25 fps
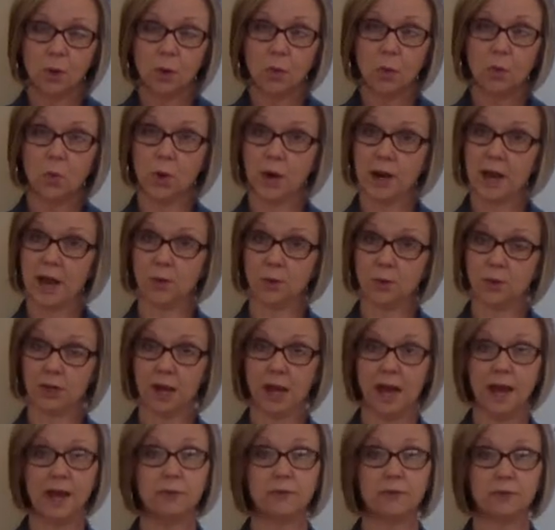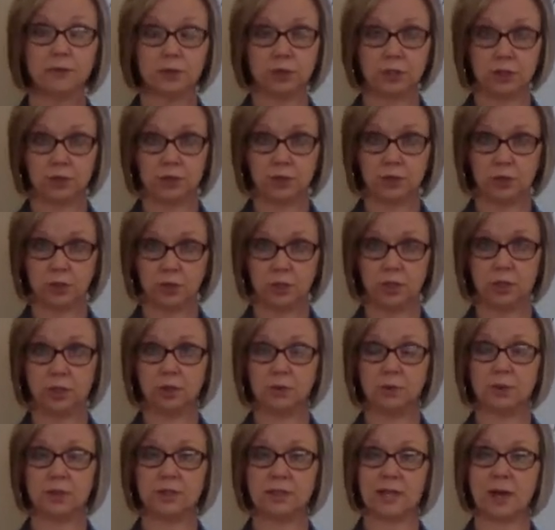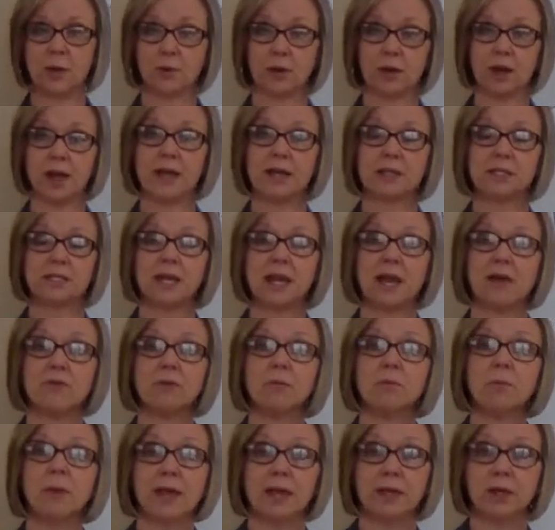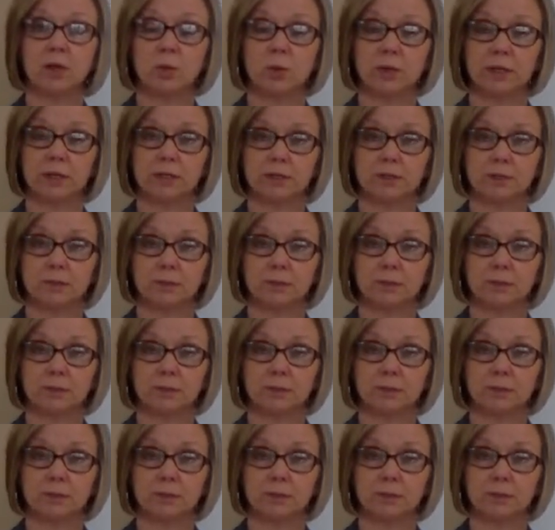what I would like for, to do is I would like to have a banquet,